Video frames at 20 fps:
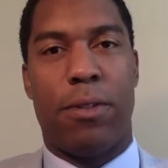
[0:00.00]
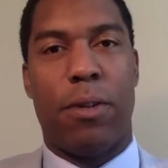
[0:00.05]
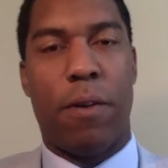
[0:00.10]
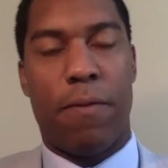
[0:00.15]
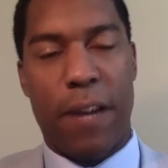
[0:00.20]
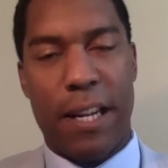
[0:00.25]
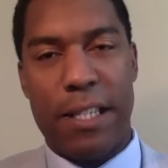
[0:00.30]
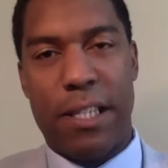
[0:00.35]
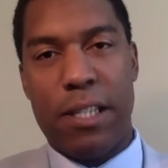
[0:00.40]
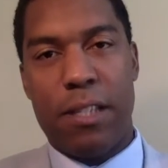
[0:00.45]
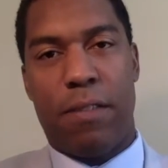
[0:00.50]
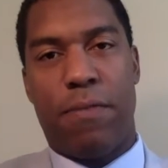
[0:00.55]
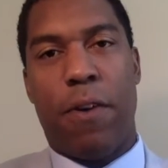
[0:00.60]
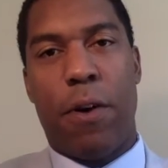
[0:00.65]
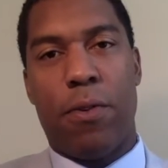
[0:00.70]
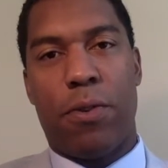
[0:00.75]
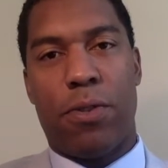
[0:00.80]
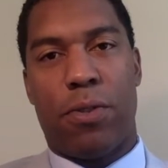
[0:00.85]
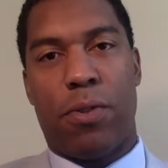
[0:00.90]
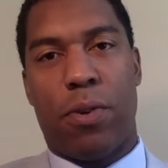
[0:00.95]
So if I just
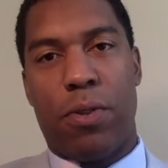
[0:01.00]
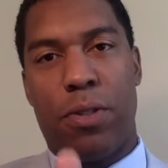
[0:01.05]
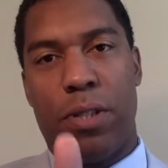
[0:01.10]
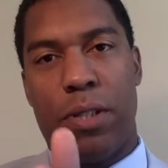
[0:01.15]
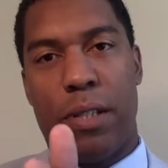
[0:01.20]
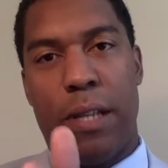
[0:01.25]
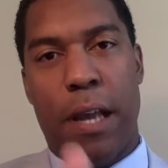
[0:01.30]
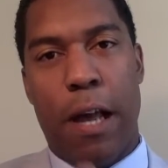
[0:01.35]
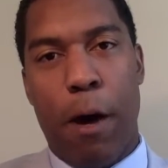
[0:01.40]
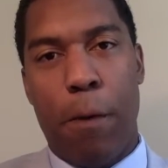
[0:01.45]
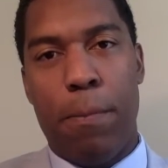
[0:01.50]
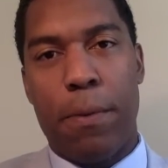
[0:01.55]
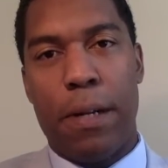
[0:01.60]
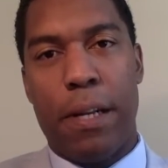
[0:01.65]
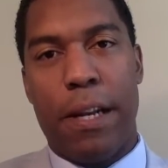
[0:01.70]
focused on just helping